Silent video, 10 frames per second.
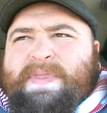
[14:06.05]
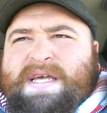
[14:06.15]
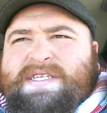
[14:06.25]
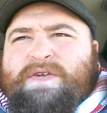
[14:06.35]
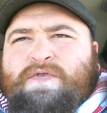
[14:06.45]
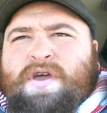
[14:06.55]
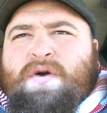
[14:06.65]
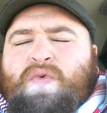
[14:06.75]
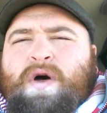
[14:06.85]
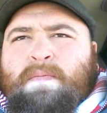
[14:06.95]
I said, if you
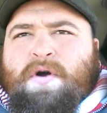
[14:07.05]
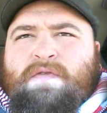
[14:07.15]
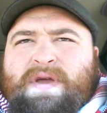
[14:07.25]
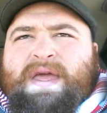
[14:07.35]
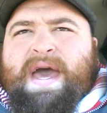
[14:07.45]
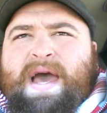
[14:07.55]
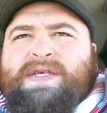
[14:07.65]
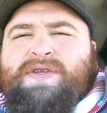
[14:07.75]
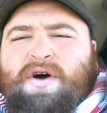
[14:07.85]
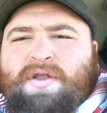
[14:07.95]
get one perfect
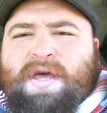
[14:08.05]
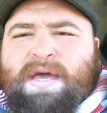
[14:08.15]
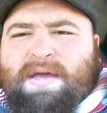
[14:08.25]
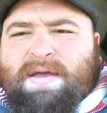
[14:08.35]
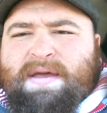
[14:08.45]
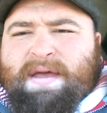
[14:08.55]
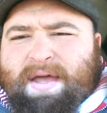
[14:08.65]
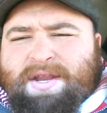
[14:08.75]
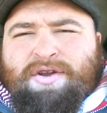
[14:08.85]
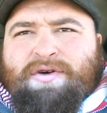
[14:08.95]
cast all day
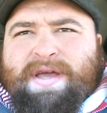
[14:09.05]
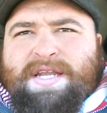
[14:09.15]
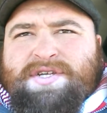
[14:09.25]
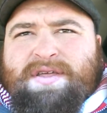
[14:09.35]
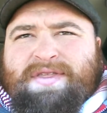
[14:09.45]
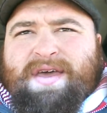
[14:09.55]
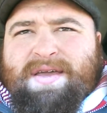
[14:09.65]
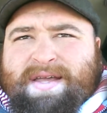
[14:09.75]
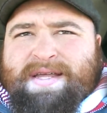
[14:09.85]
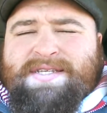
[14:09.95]
and you don't catch
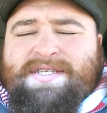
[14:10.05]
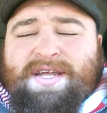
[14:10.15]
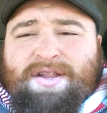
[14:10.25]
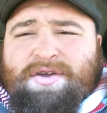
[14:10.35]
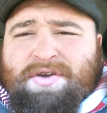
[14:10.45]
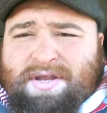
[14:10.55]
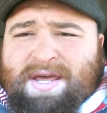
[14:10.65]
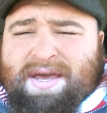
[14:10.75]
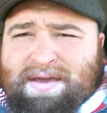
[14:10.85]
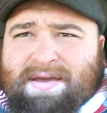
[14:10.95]
anything, it's still a good
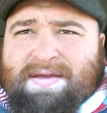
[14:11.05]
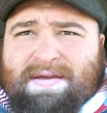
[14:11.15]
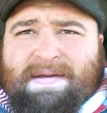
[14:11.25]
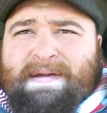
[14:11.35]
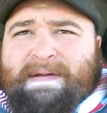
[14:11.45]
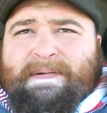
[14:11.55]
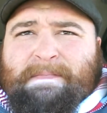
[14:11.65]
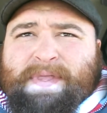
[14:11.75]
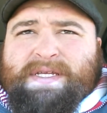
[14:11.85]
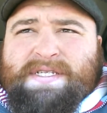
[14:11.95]
day.
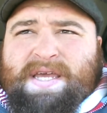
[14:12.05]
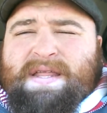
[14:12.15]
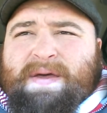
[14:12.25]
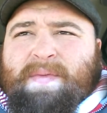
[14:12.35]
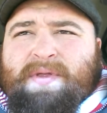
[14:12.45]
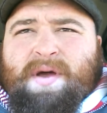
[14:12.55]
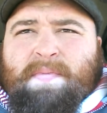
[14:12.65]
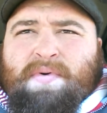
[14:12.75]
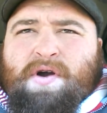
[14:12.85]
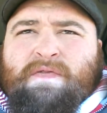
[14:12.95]
Seeing
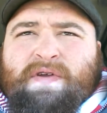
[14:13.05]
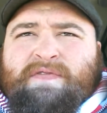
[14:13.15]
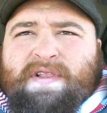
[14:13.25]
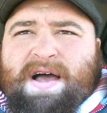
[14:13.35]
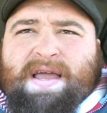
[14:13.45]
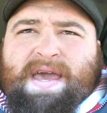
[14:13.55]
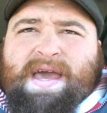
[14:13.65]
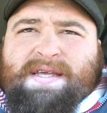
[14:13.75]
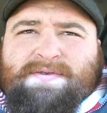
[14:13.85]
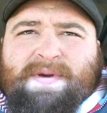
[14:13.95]
a perfect fly
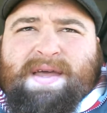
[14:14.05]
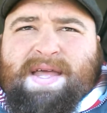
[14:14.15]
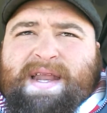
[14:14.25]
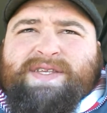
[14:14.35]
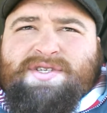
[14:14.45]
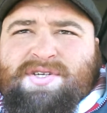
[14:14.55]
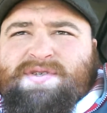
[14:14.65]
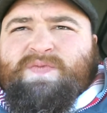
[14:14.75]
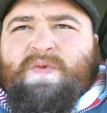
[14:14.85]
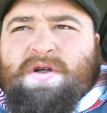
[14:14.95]
cast, man, that is
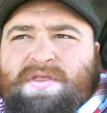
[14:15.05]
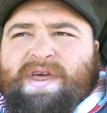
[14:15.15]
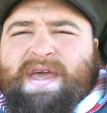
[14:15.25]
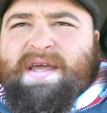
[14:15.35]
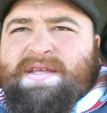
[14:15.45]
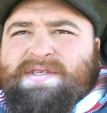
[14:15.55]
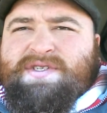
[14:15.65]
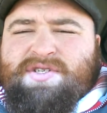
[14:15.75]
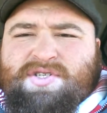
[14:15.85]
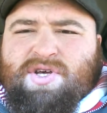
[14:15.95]
just one thing. It is
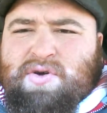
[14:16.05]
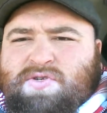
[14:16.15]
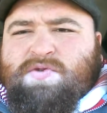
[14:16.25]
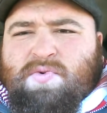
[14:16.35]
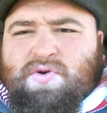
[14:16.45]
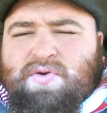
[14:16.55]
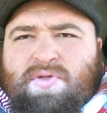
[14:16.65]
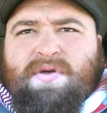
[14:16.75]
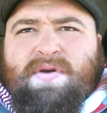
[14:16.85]
just so smooth.